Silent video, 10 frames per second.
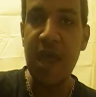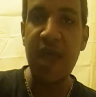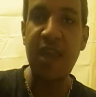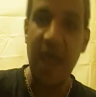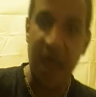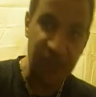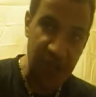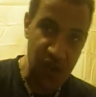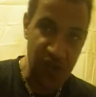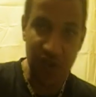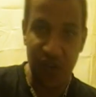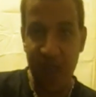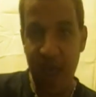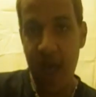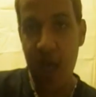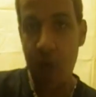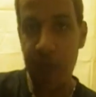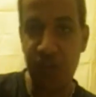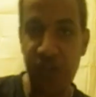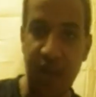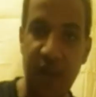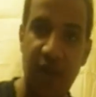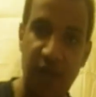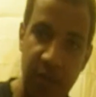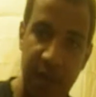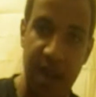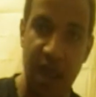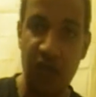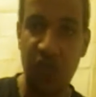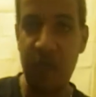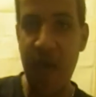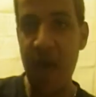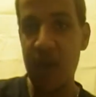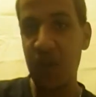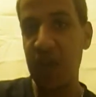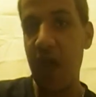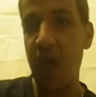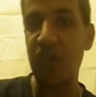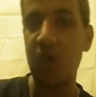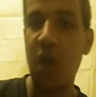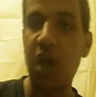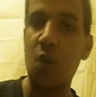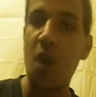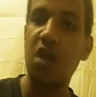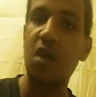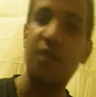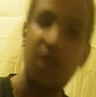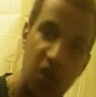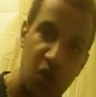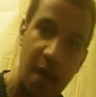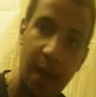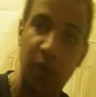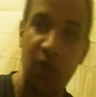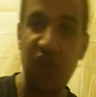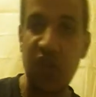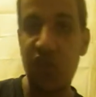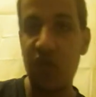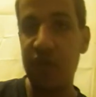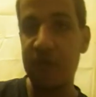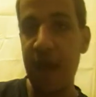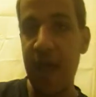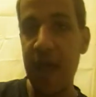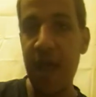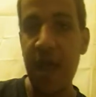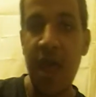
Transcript: and as I usually say, I hope you check out everybody else's battles, and I also want to welcome the new members into the fray.